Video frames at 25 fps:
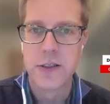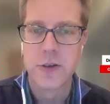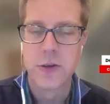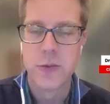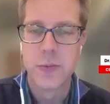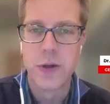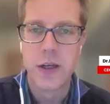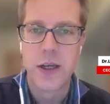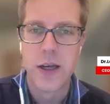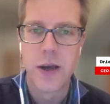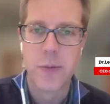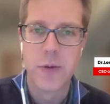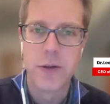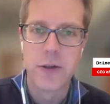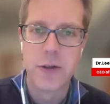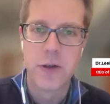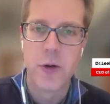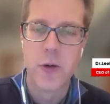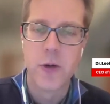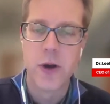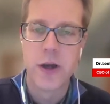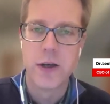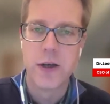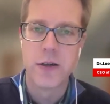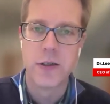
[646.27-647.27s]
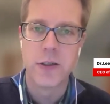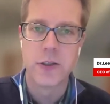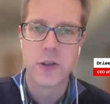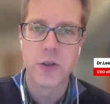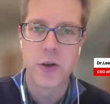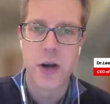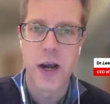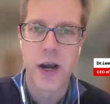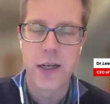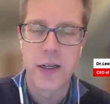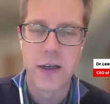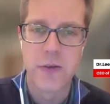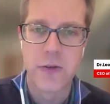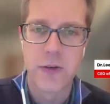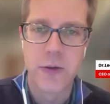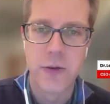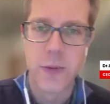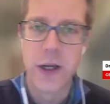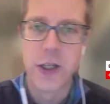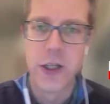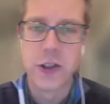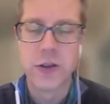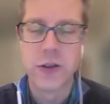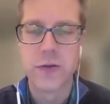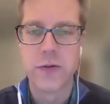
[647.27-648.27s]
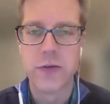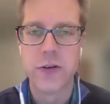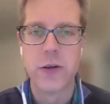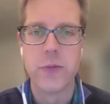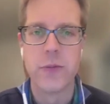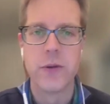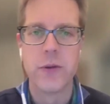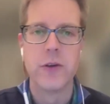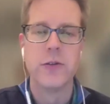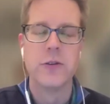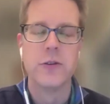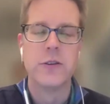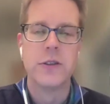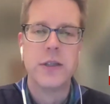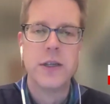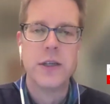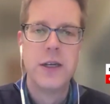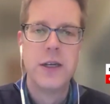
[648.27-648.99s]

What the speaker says: So being able to go in and extract information from those